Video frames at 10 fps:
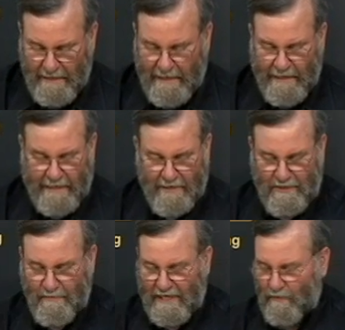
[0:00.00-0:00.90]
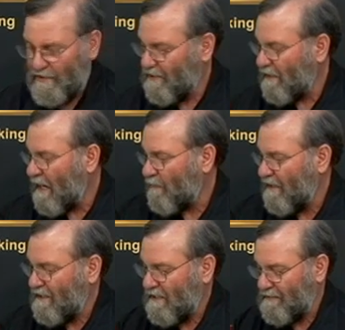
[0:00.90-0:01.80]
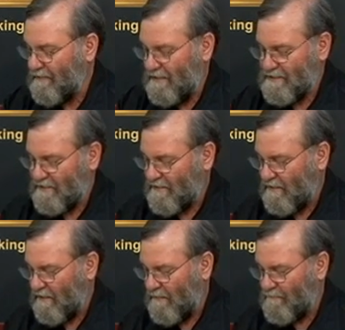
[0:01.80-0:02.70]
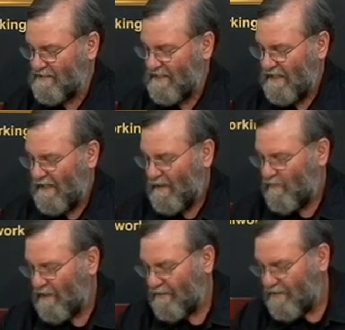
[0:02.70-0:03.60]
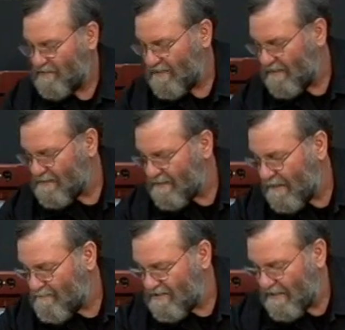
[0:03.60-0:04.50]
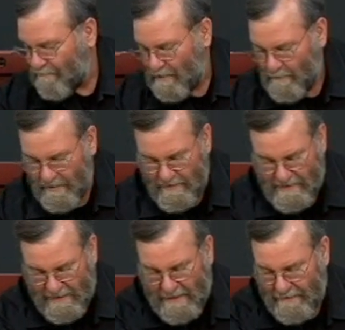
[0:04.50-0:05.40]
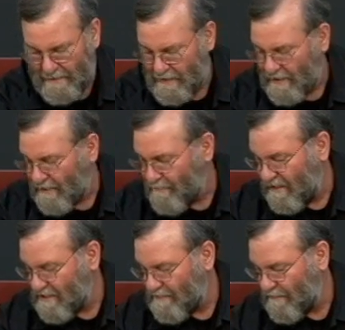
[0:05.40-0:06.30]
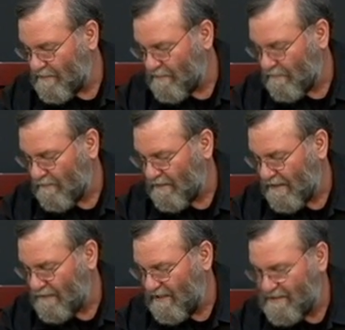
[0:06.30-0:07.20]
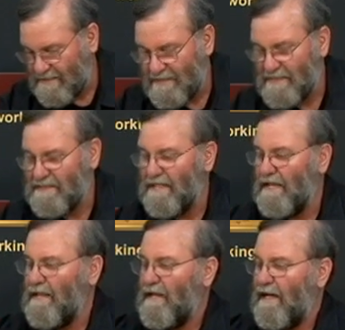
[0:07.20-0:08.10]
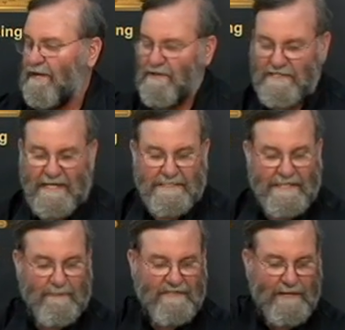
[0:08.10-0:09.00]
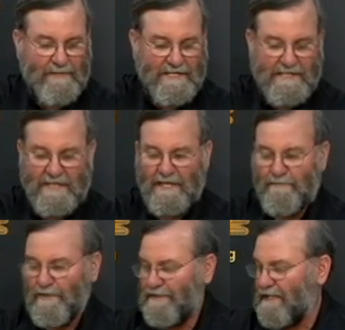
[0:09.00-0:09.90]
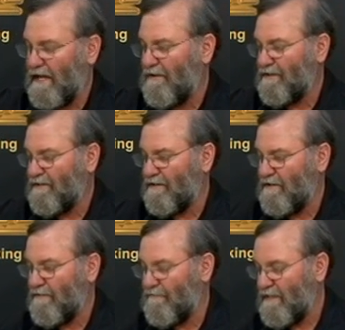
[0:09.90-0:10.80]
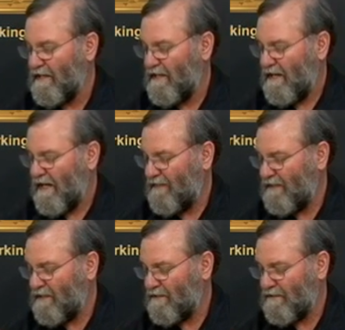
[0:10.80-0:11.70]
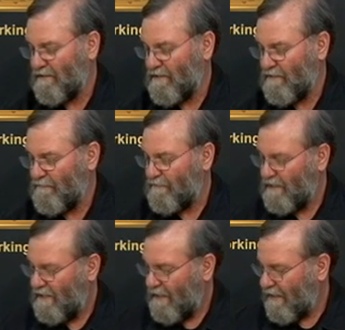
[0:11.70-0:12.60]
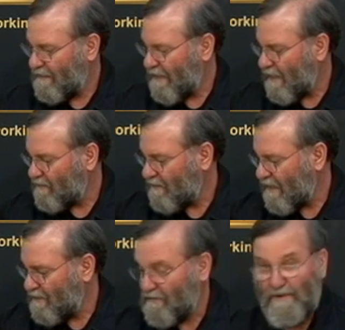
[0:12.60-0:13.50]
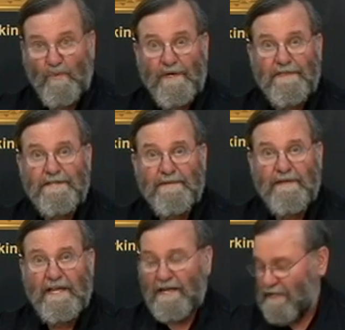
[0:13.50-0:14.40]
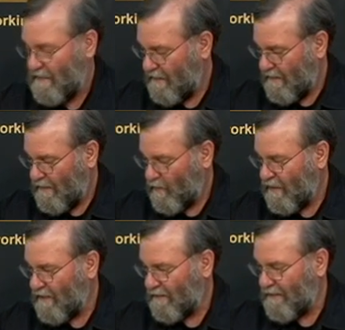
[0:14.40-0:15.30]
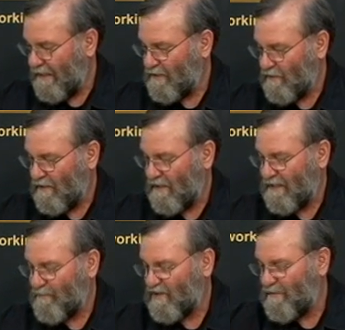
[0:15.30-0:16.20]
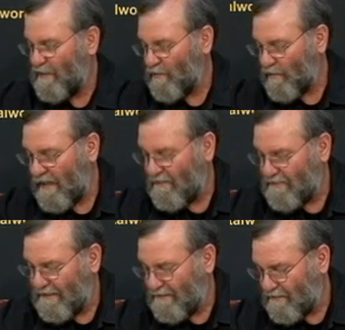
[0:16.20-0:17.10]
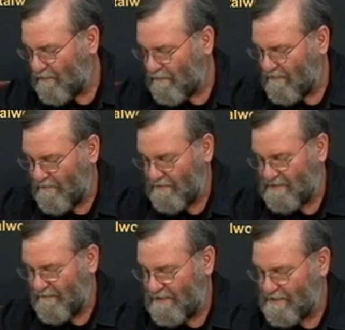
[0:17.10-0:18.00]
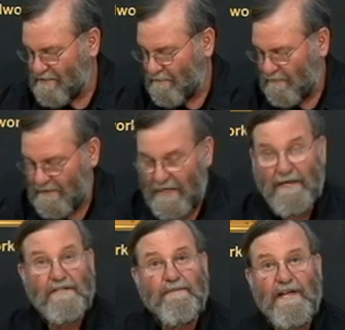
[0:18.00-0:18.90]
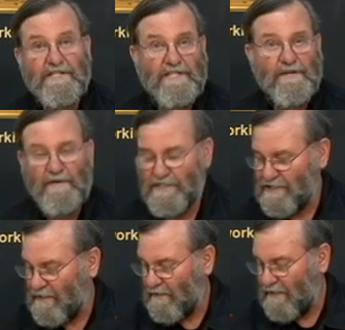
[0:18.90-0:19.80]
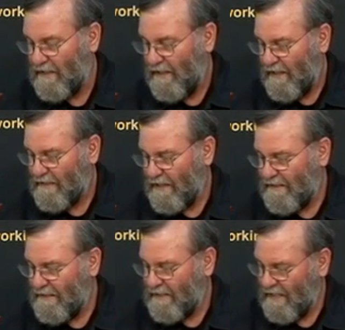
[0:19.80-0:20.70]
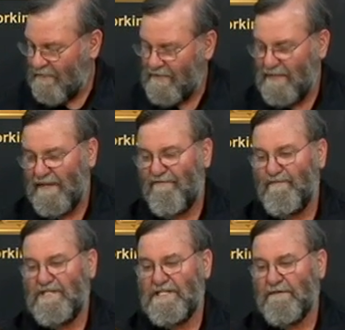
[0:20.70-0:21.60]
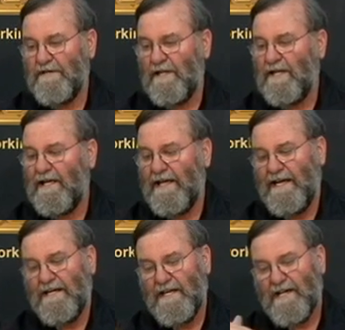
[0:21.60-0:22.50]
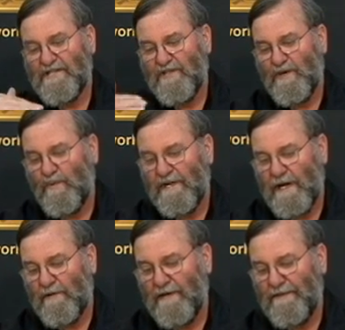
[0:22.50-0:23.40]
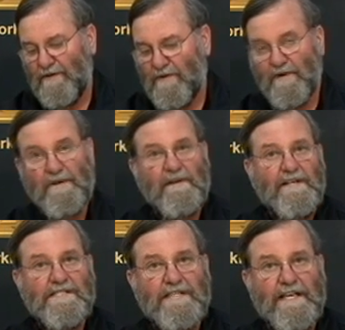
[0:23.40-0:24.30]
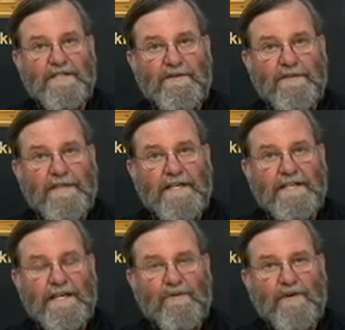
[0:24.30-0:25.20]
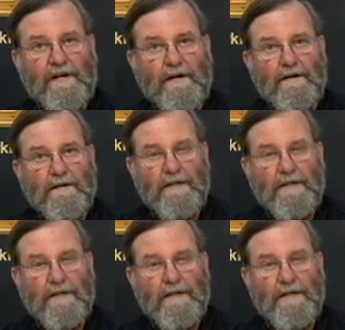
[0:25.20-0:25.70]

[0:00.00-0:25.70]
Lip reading: And you might wonder how I cut these curves. Well, using the same template we used to cut the top edge of the turtle deck pieces, I use that same template to cut both the outer curve and the inner curve. And how did I know the width to make? Well, later on I'm going to be rounding the corners of this turtle deck to match the original, and I need to have enough material height so that when I round the corner it doesn't get too thin anywhere.